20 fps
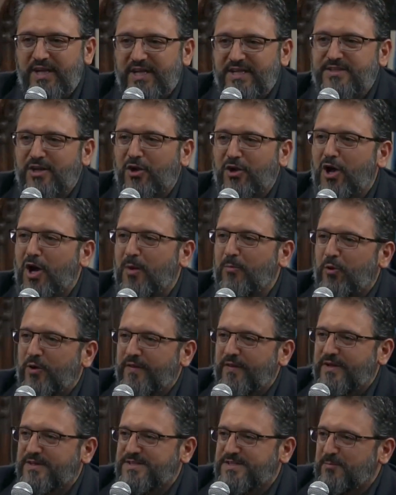is a lot more
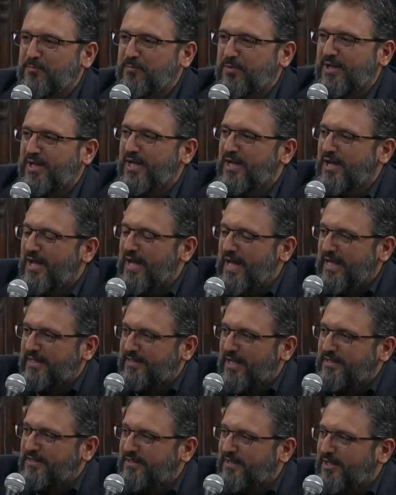than simply
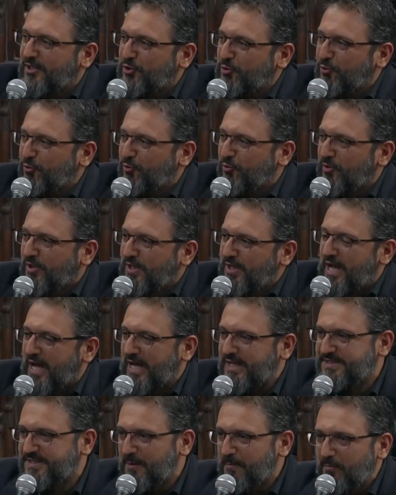attending to
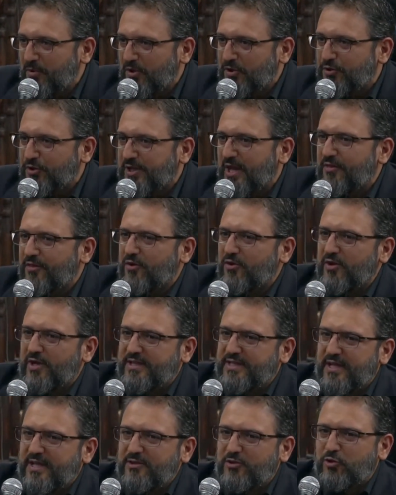assemble together or
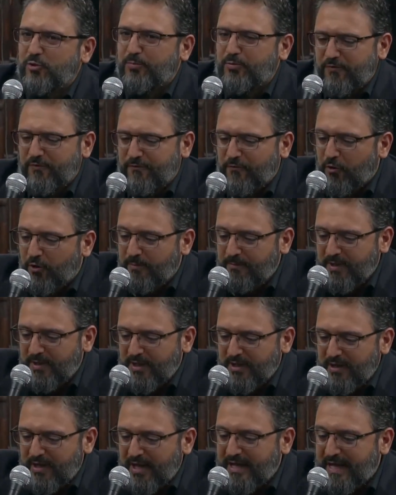attend to perform
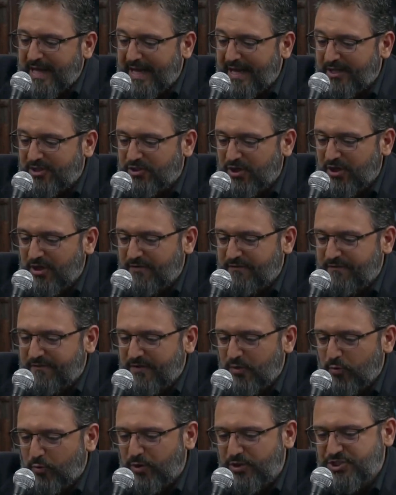an act of
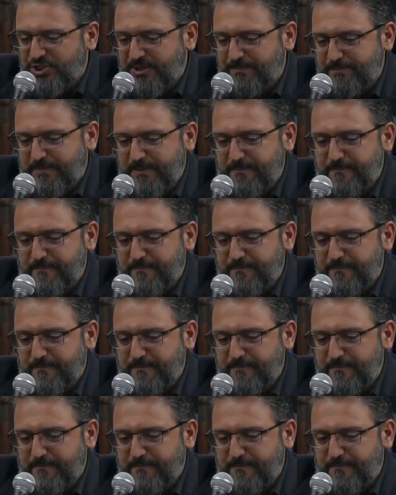worship.